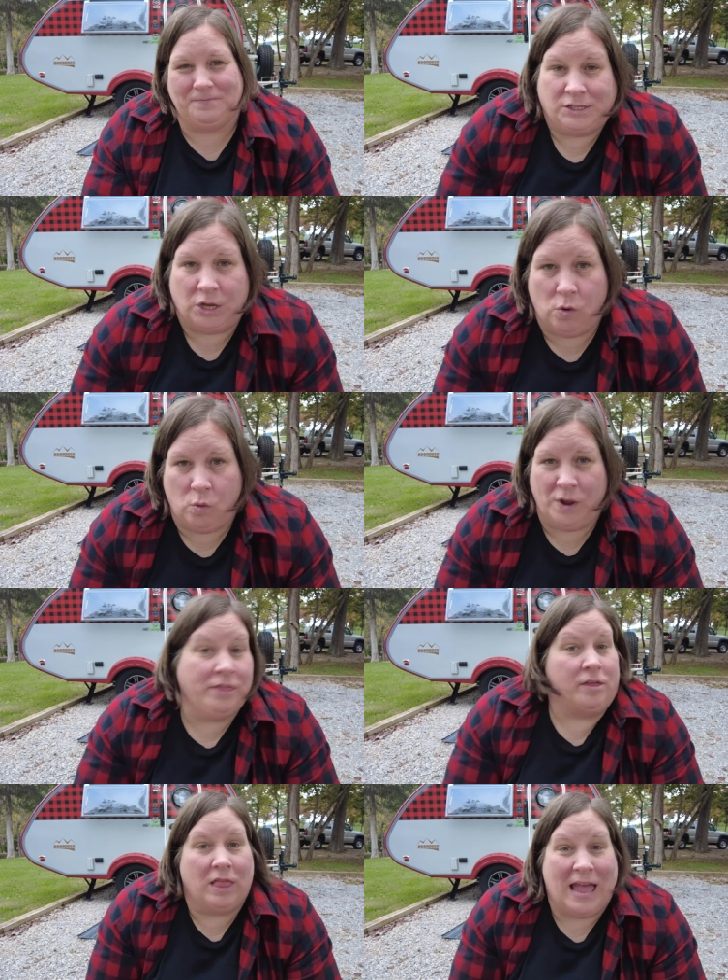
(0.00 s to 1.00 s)
So one
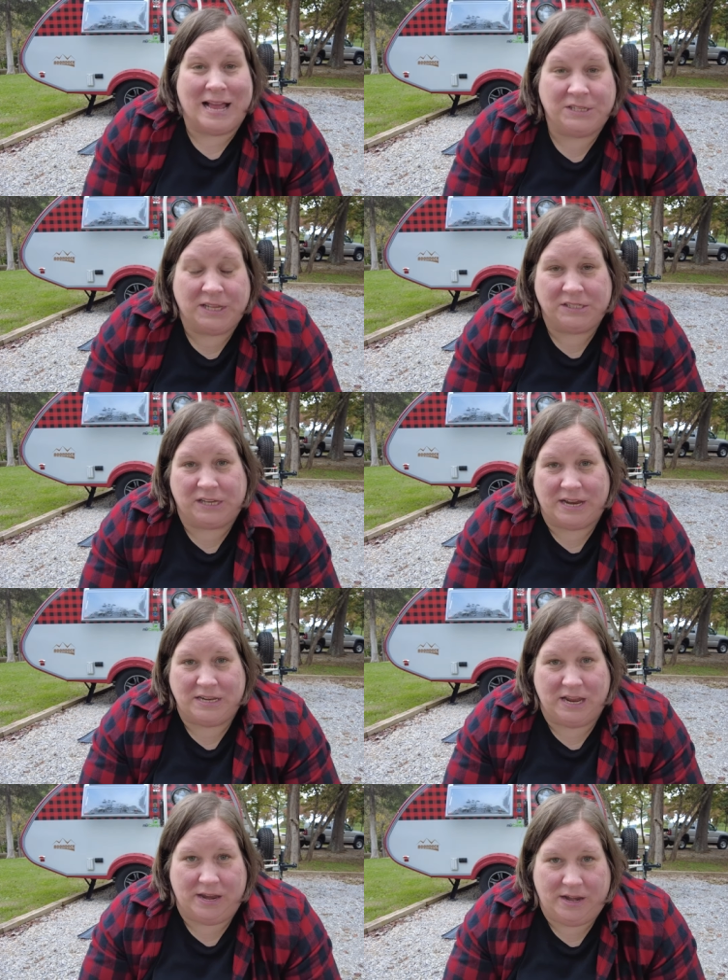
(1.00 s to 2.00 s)
of the last things I
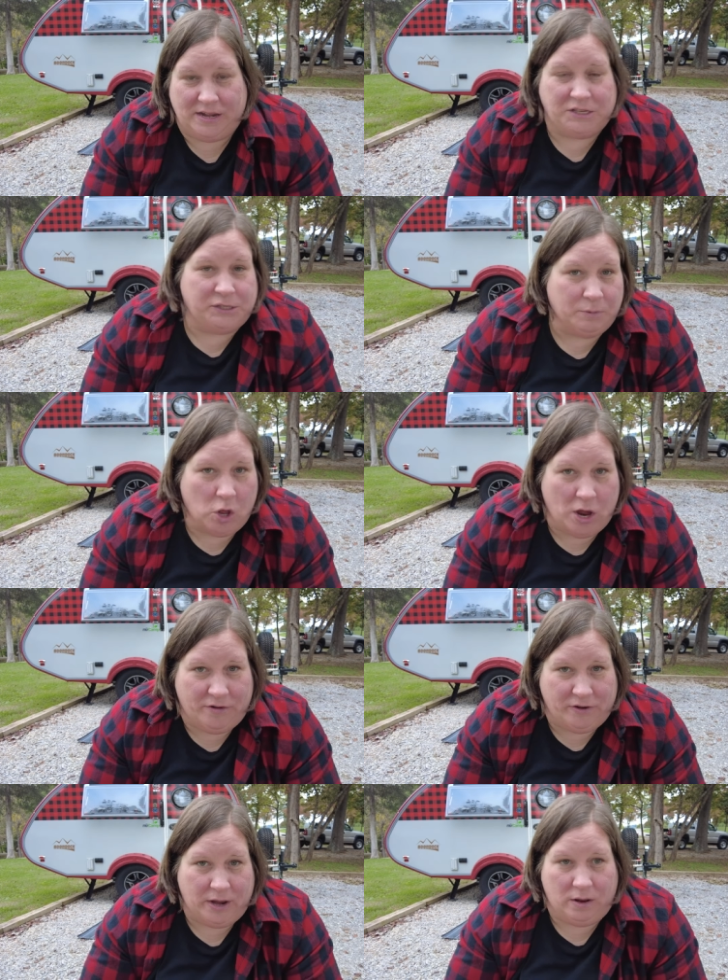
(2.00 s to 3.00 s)
did, I did some
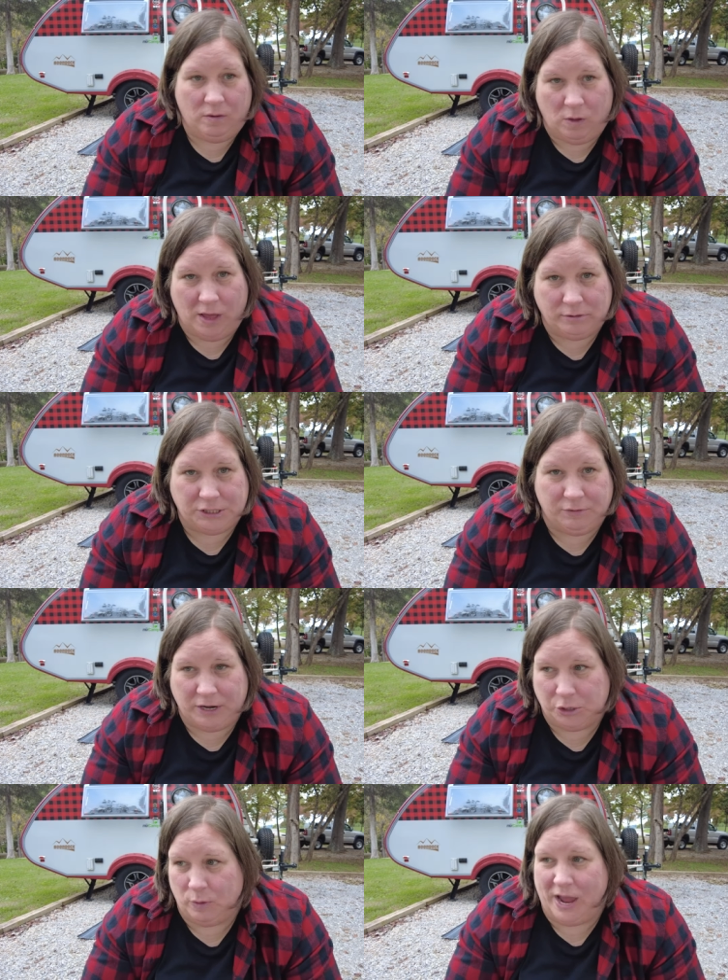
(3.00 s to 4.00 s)
laundry while I was at
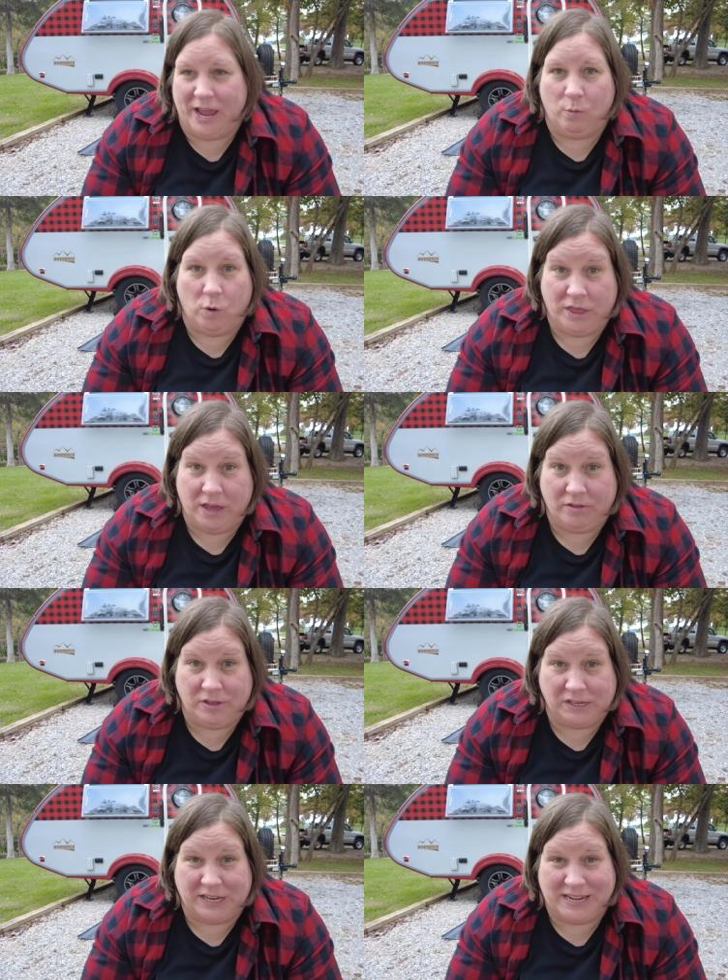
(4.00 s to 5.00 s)
Ridgway, and one of the other
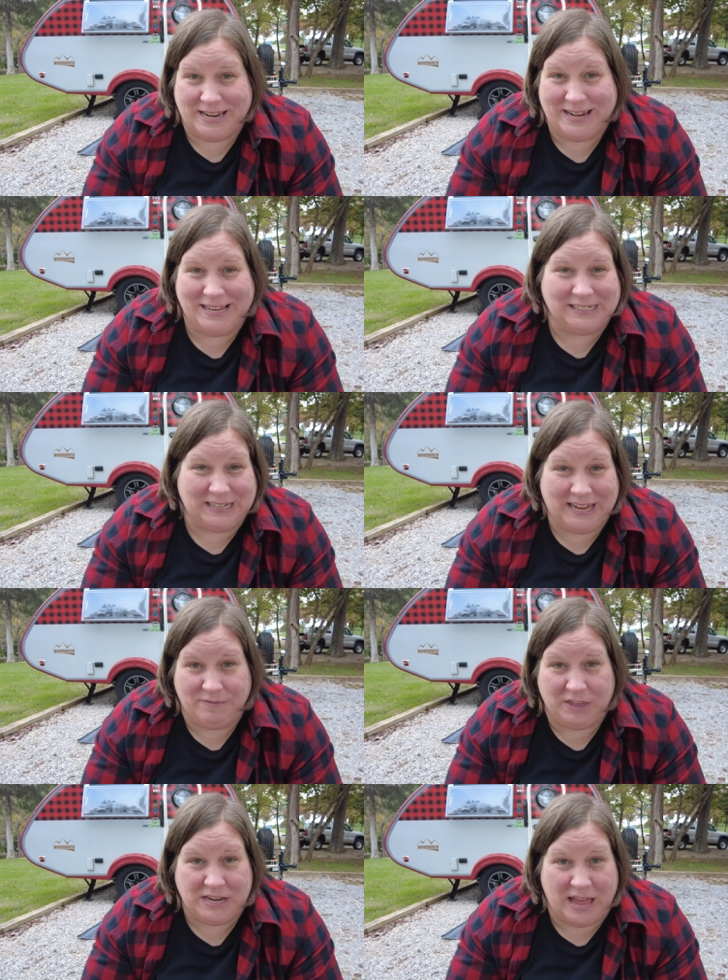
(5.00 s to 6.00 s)
things I did is
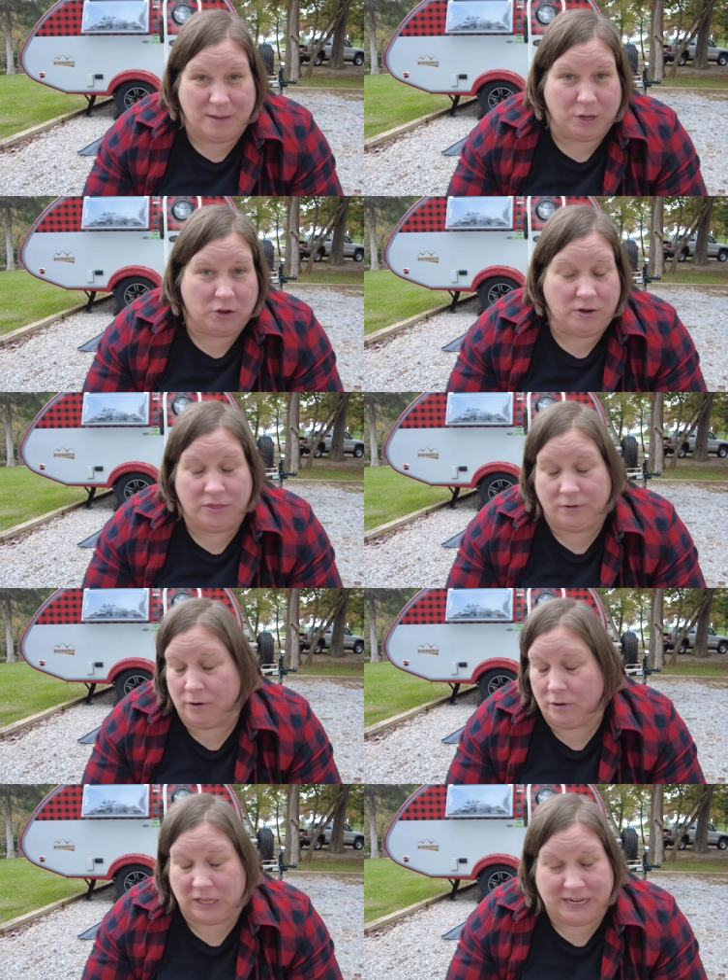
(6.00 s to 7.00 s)
give the tab a good
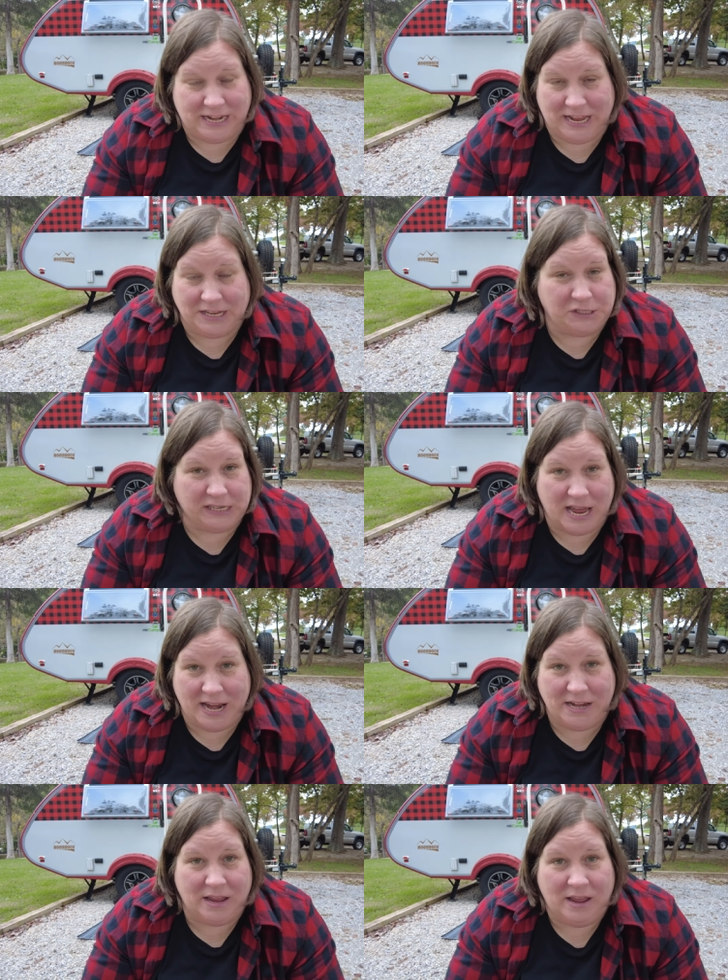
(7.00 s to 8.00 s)
thorough cleaning
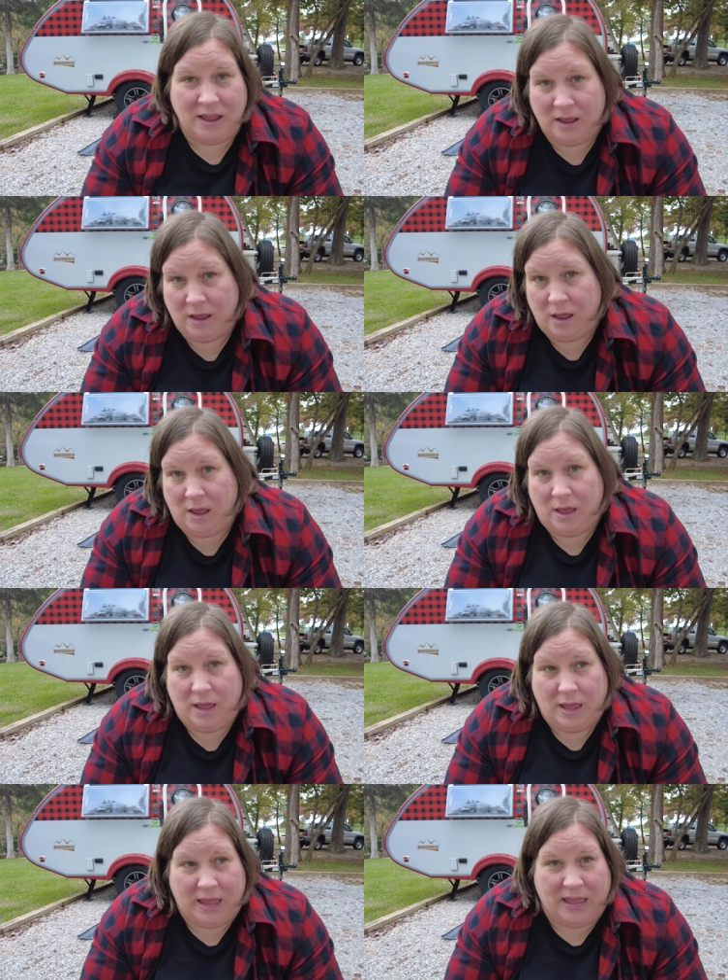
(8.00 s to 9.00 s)
inside.
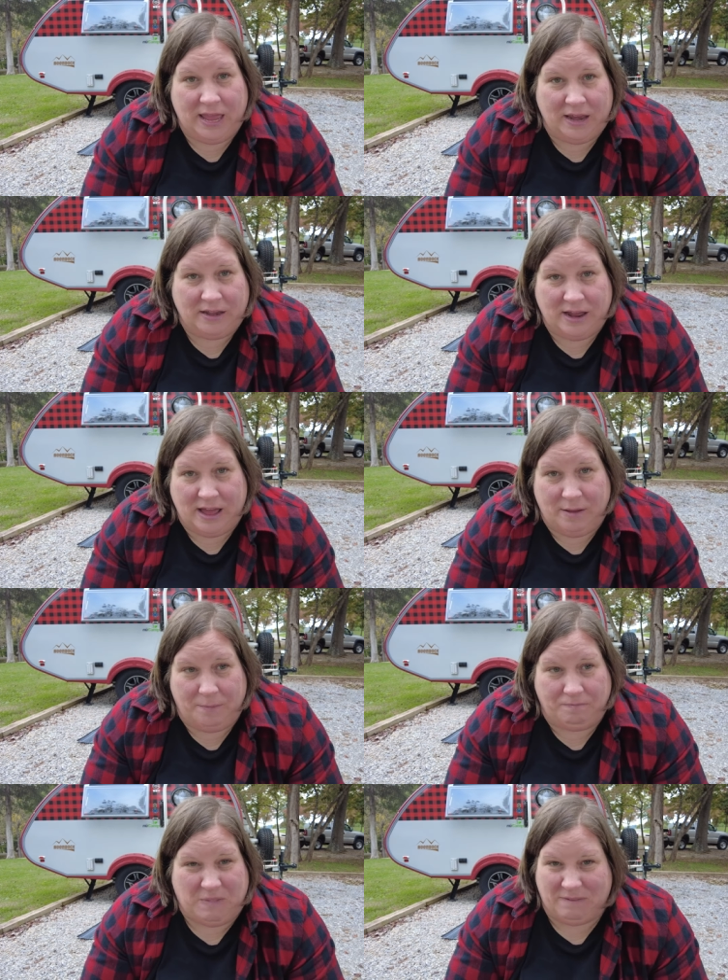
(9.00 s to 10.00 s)
And
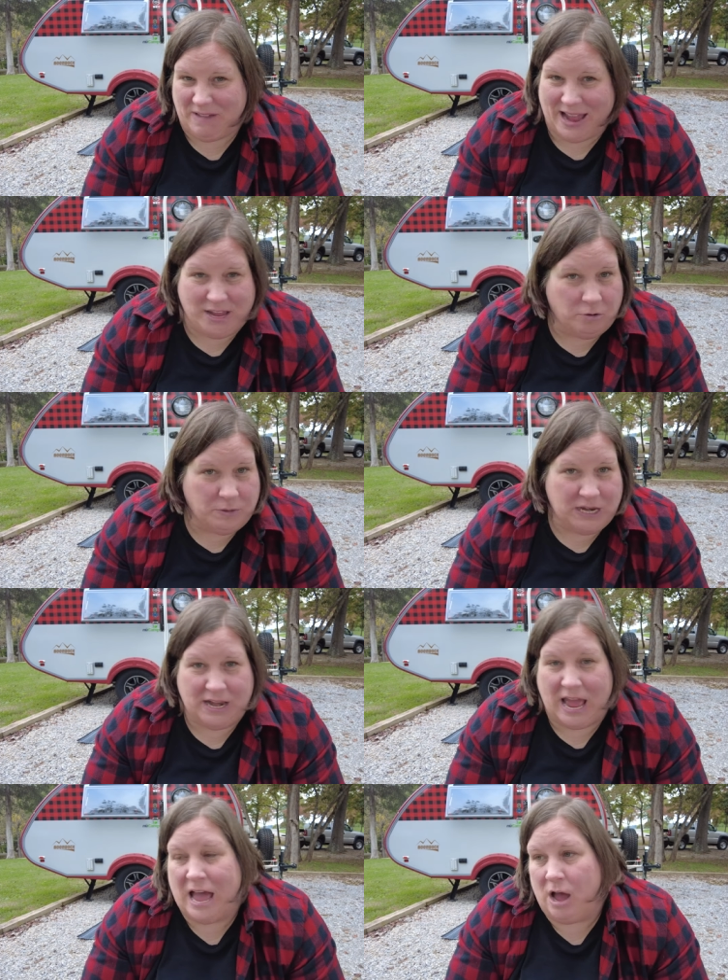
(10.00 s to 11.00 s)
um, I vacuumed
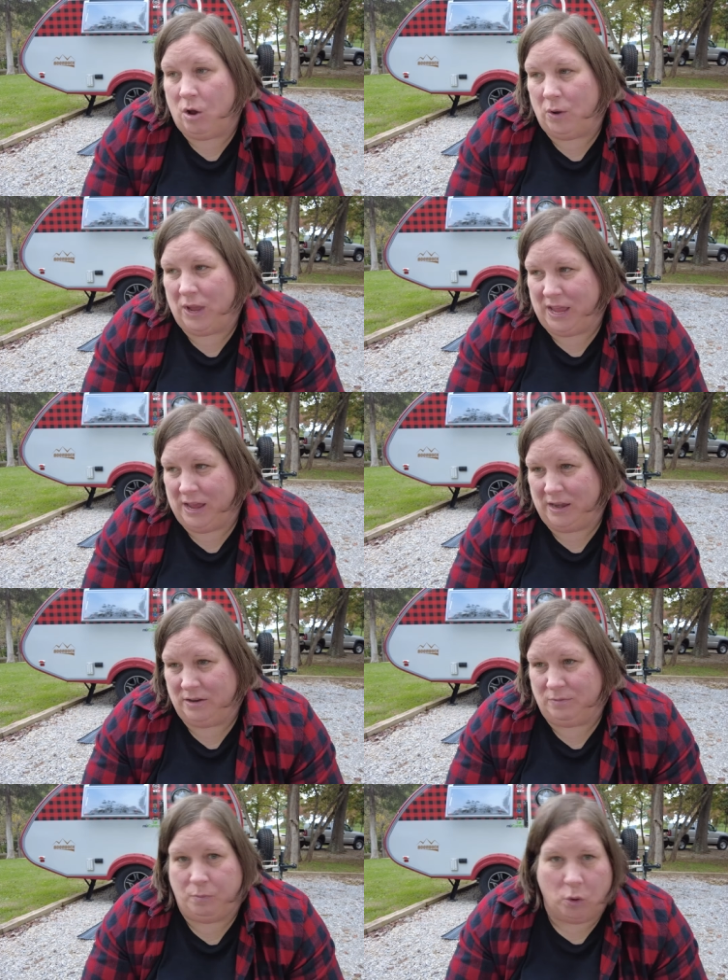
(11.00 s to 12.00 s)
it out
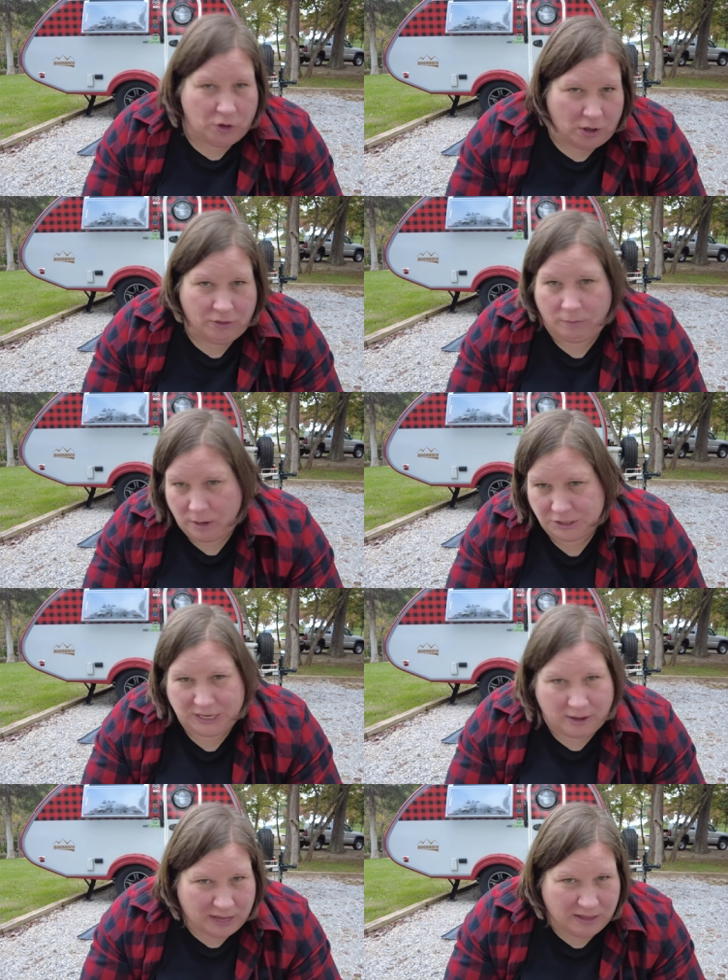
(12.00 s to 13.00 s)
and pulled all the rugs
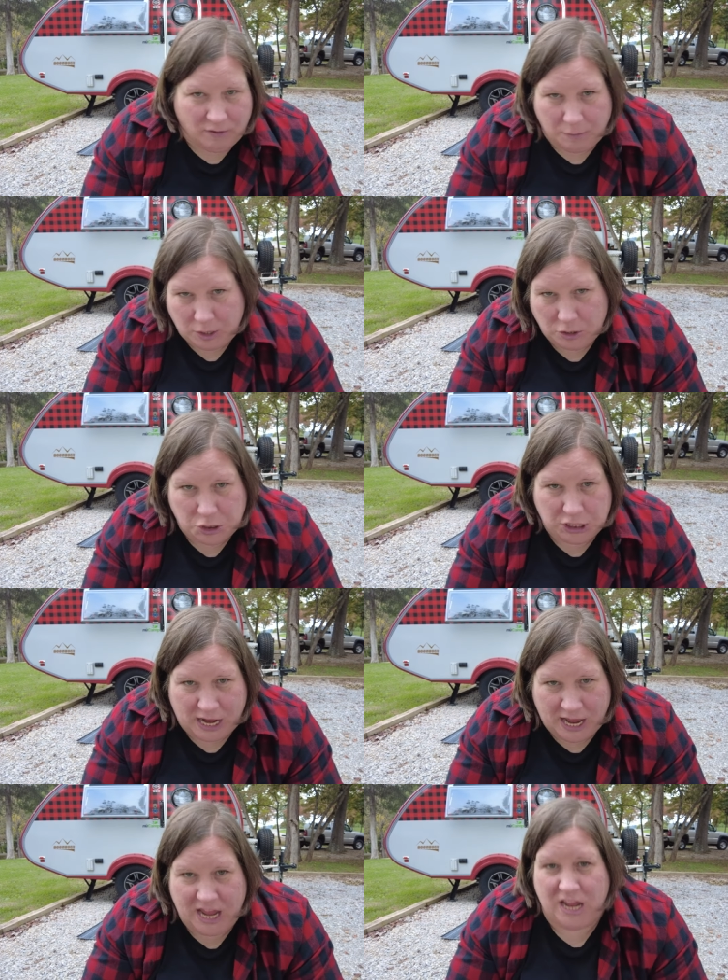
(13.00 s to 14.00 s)
out, gave them a good
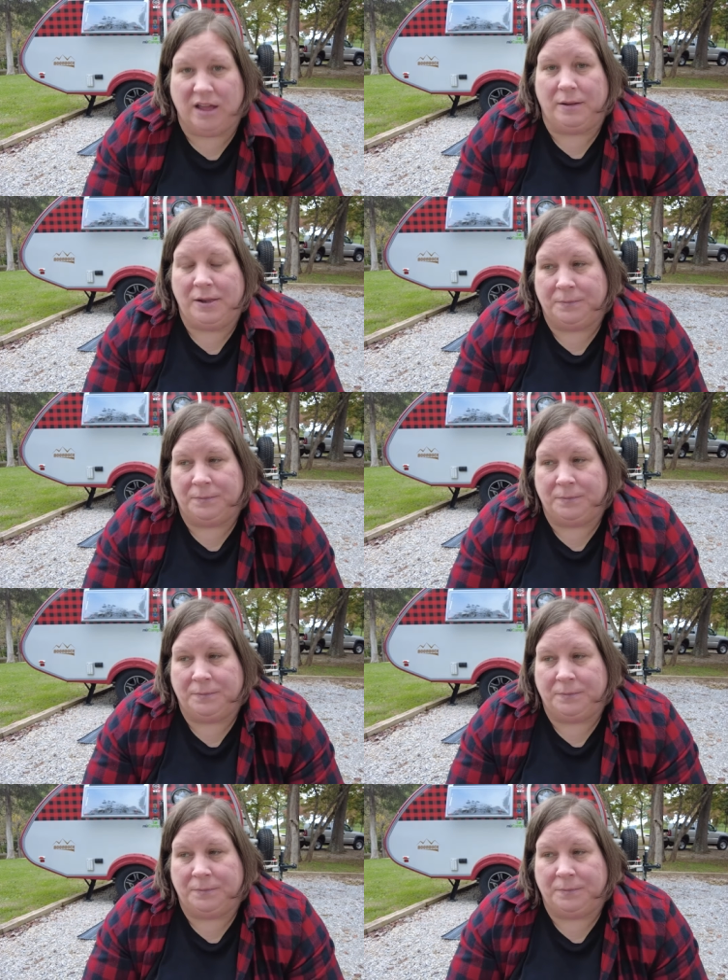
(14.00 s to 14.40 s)
shake,